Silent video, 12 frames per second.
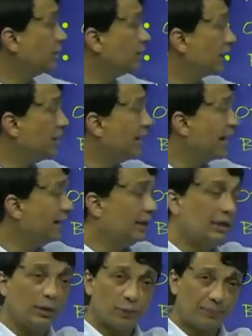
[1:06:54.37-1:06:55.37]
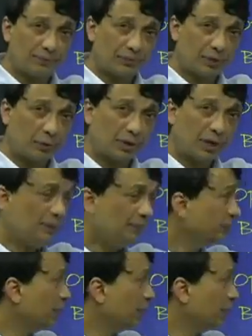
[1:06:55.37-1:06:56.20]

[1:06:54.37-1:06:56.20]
congenital NLDO, okay?